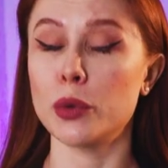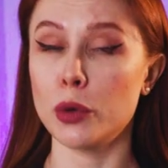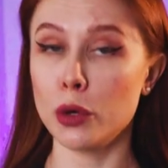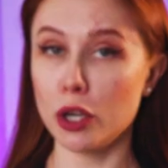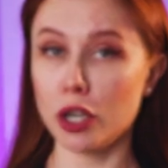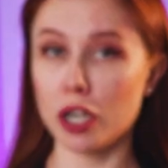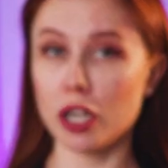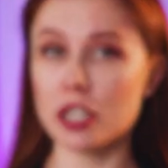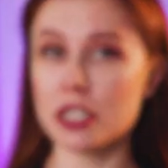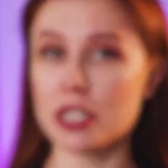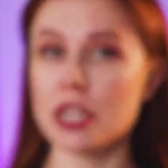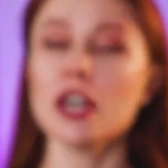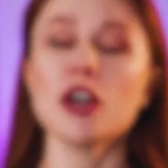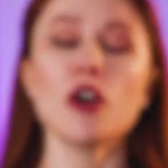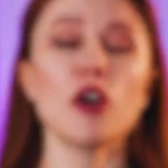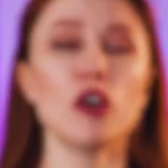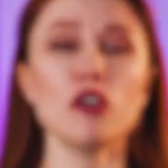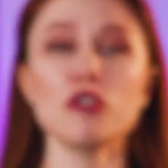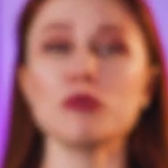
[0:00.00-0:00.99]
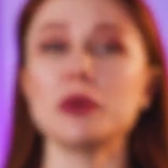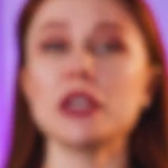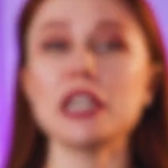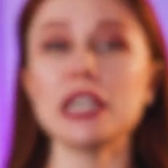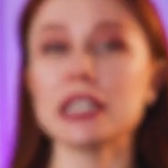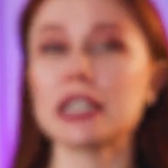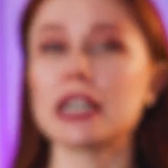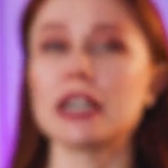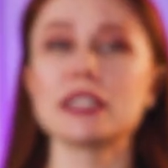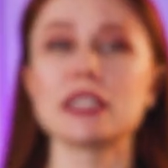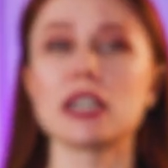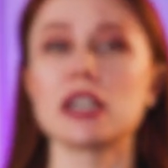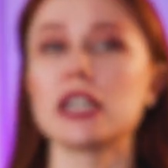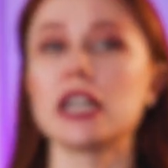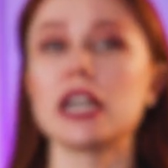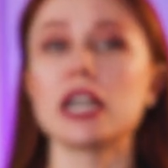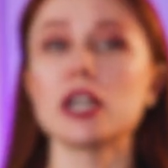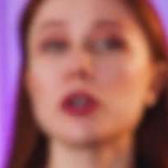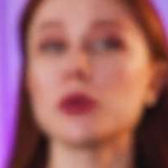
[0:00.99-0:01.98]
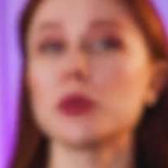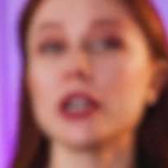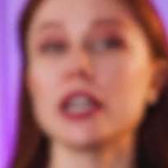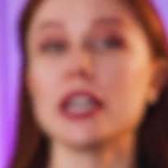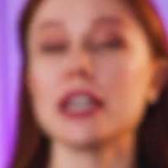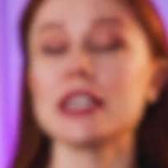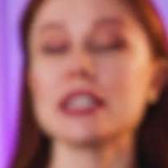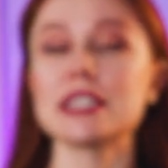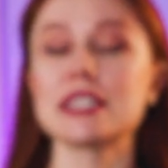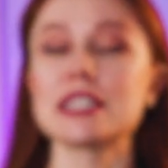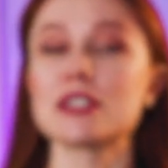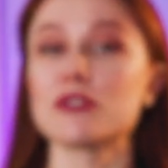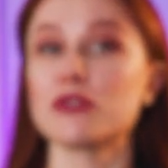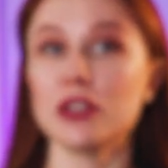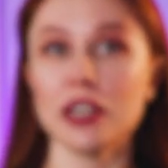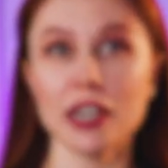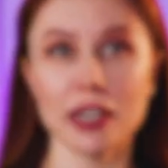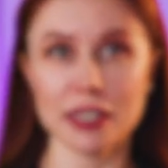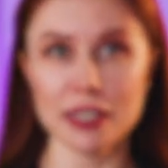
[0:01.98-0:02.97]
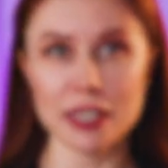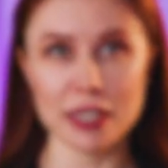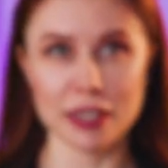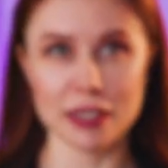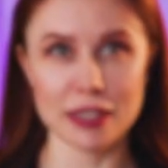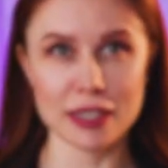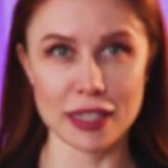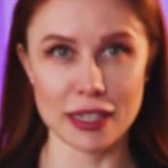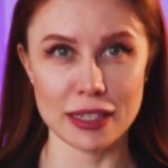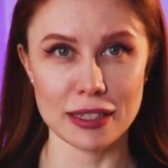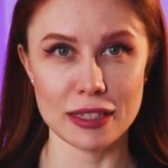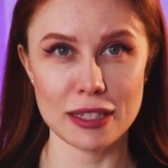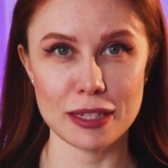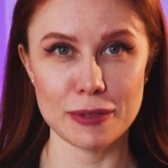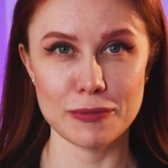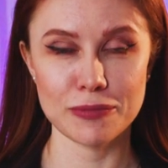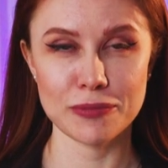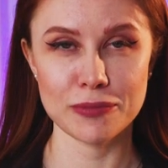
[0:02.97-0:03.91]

perks of being Qatar Airways flight attendant.